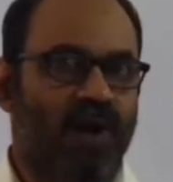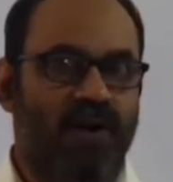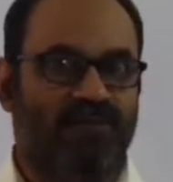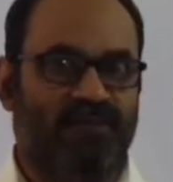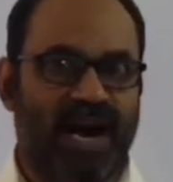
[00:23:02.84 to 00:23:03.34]

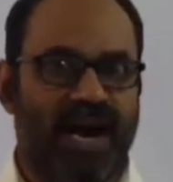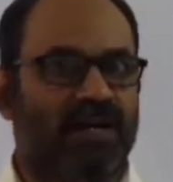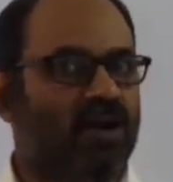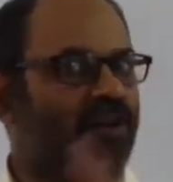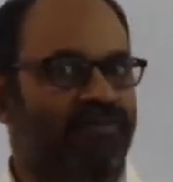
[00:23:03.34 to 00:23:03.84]
From
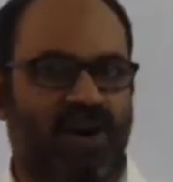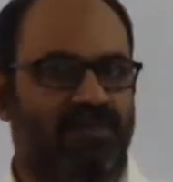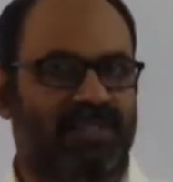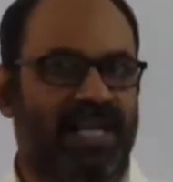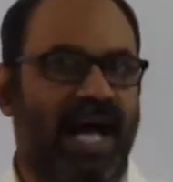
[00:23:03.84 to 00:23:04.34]
front or
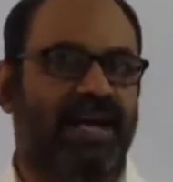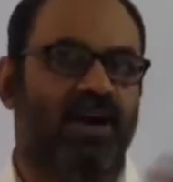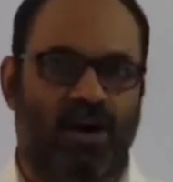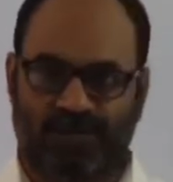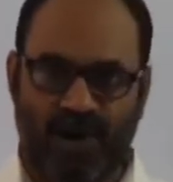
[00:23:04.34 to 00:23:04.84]
from
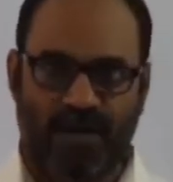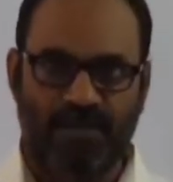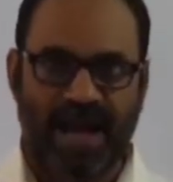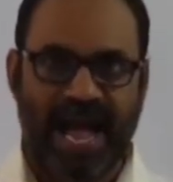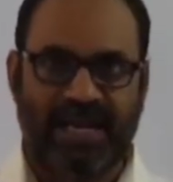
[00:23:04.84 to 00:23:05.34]
side or
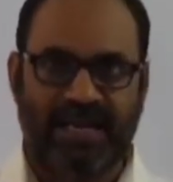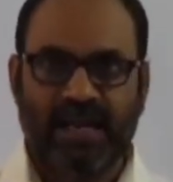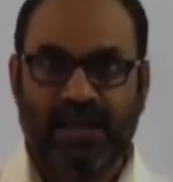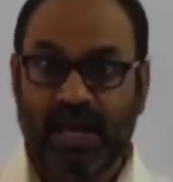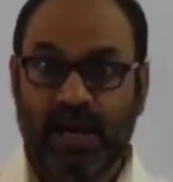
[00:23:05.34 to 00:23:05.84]
from
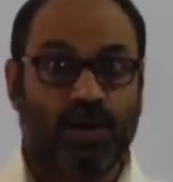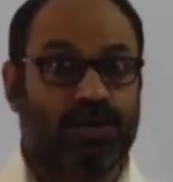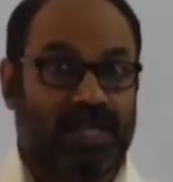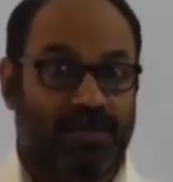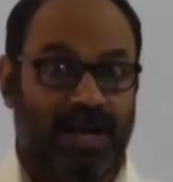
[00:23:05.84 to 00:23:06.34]
back, they
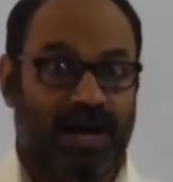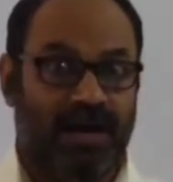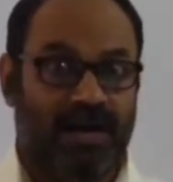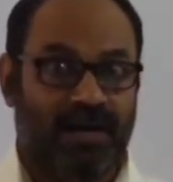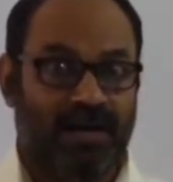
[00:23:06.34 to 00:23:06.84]
look
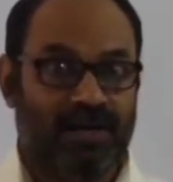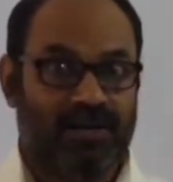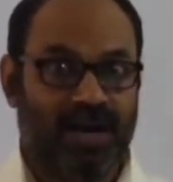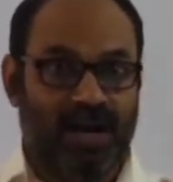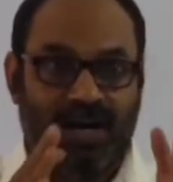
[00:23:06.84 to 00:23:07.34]
similar.
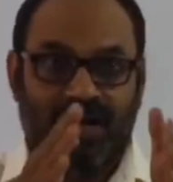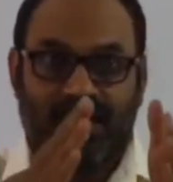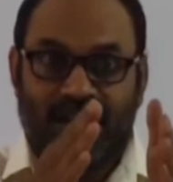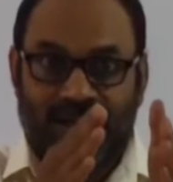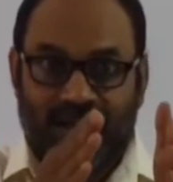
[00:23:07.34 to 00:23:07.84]
So
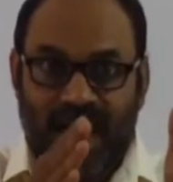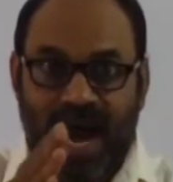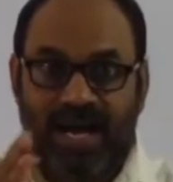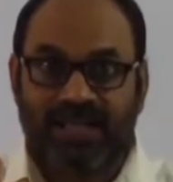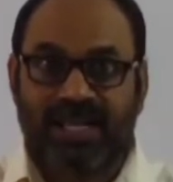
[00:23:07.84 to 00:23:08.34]

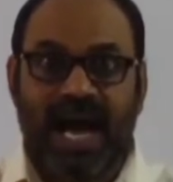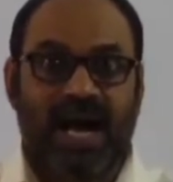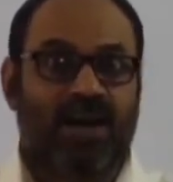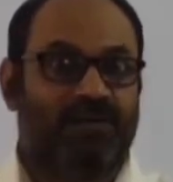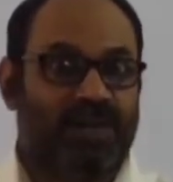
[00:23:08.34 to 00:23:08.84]
cars
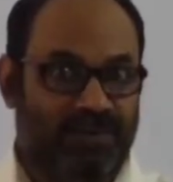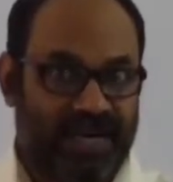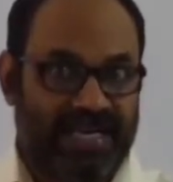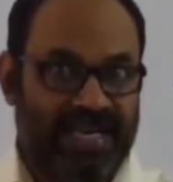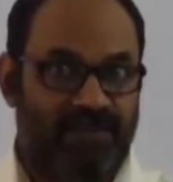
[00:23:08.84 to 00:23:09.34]
are of
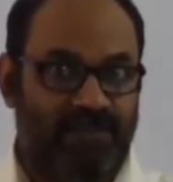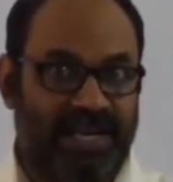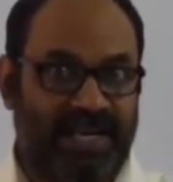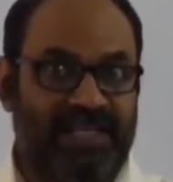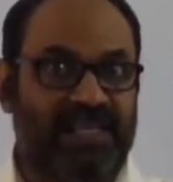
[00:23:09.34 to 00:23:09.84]
different
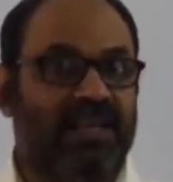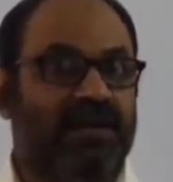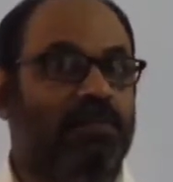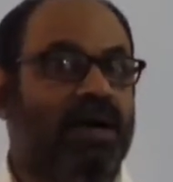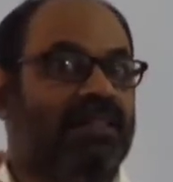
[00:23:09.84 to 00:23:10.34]
companies,
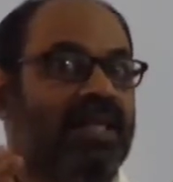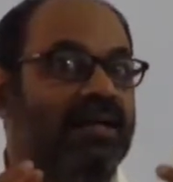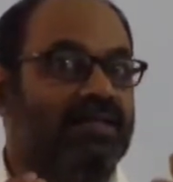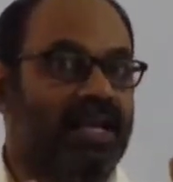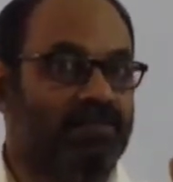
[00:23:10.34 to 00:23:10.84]
but
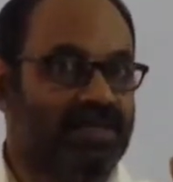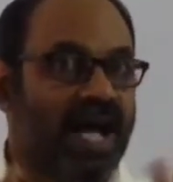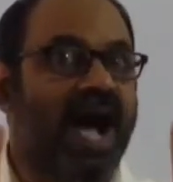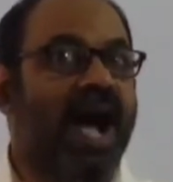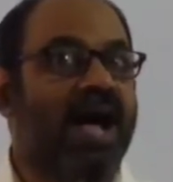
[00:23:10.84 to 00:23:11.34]
their shapes
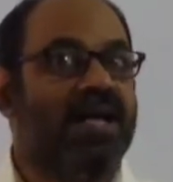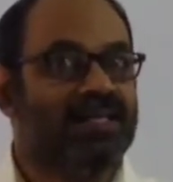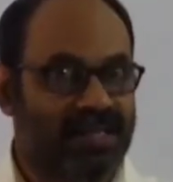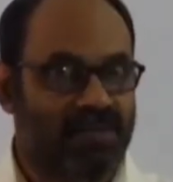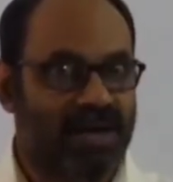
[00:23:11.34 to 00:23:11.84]
are
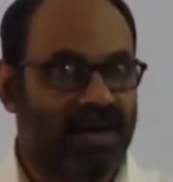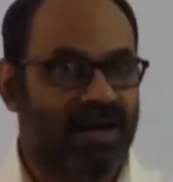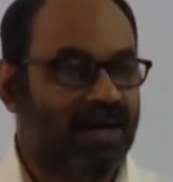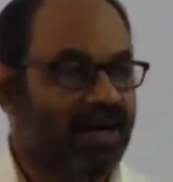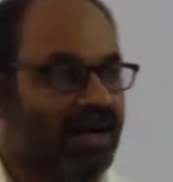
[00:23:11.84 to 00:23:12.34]
similar.